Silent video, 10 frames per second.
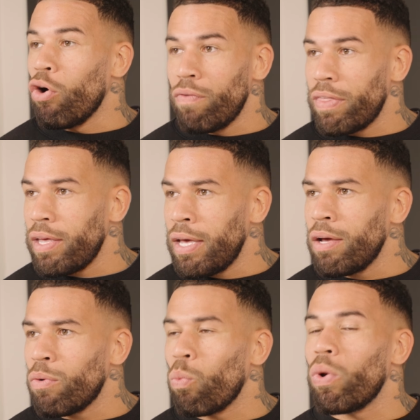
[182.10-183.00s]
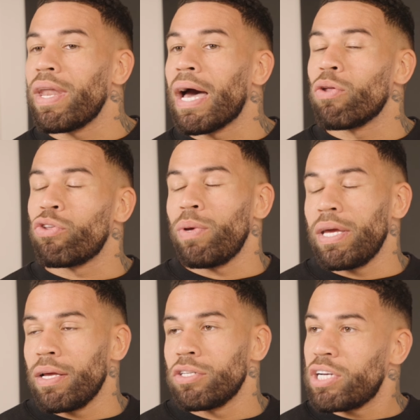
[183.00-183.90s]
over the year, we're now
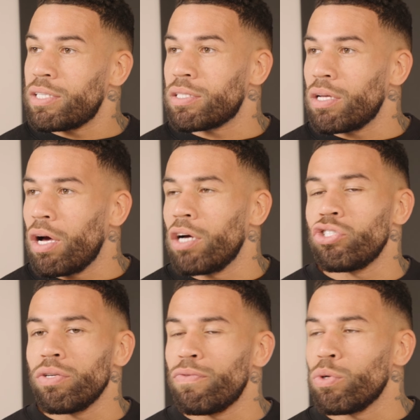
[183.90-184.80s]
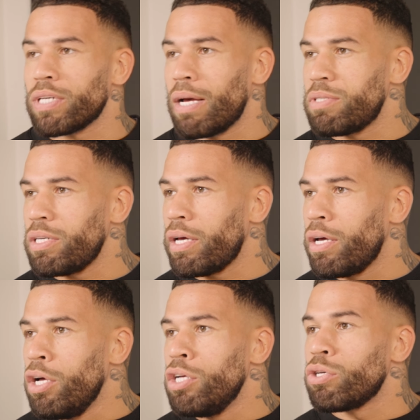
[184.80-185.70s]
doing chest 104 times a year.
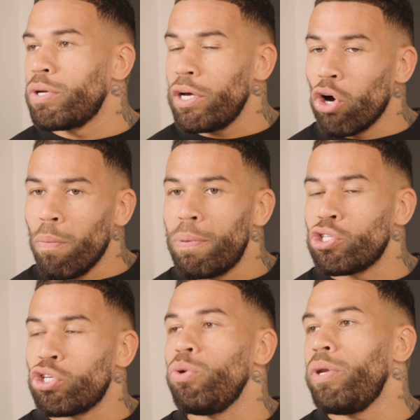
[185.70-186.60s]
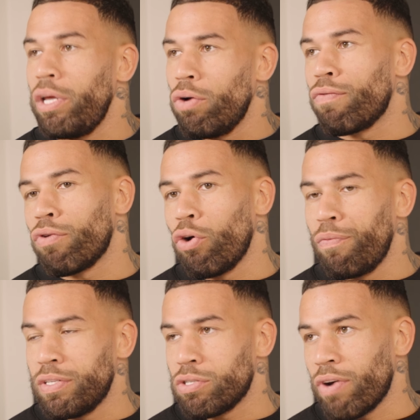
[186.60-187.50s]
So the opportunity of
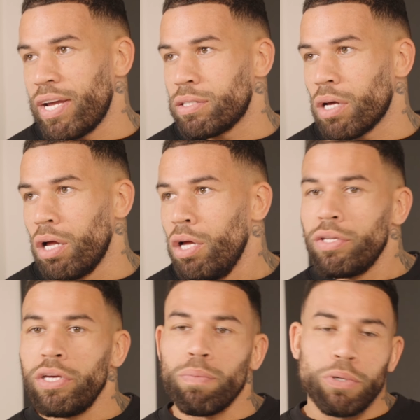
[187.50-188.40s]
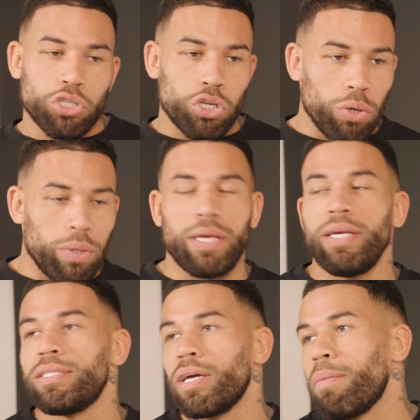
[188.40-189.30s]
growth is greater. The
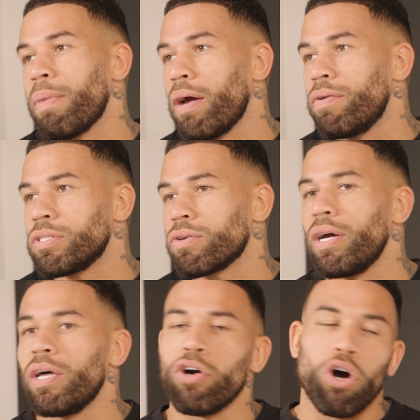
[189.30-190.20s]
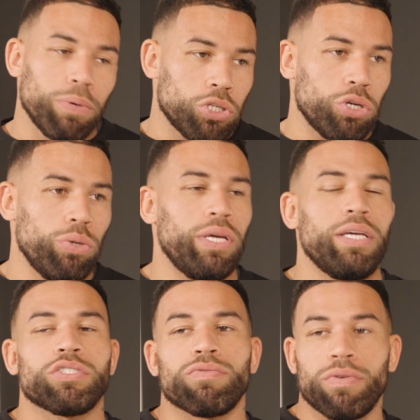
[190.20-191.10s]
opportunity to get better is greater. The opportunity
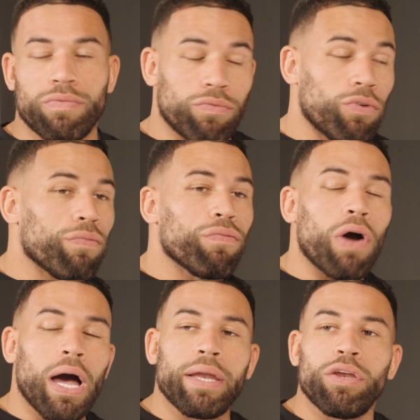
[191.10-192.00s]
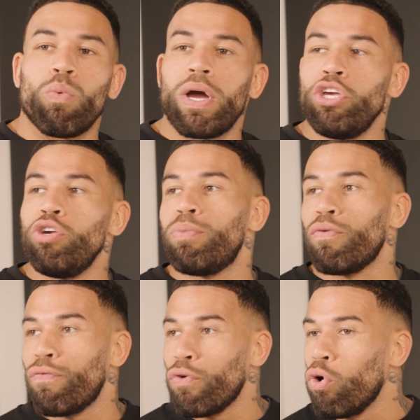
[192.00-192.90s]
to refine the way you
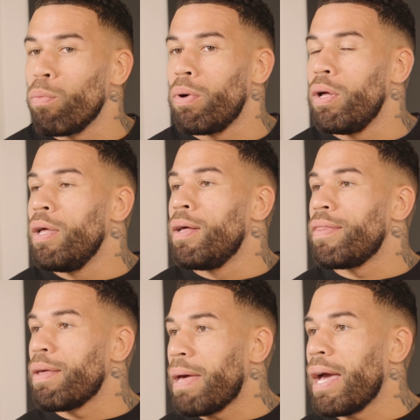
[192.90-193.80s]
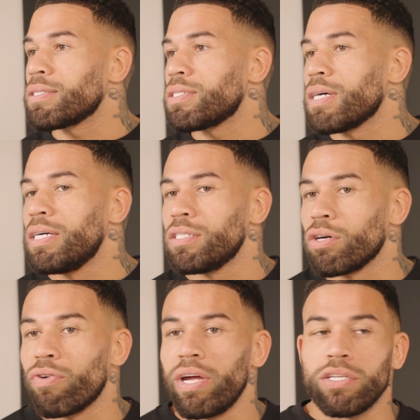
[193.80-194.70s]
perform them exercises are
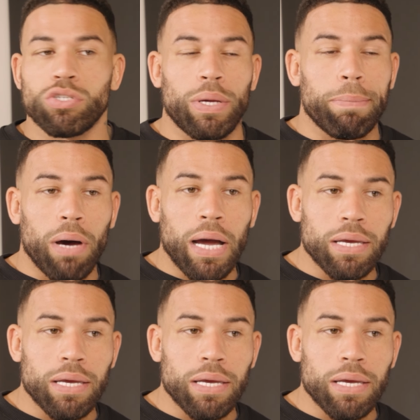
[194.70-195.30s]
greater. So in my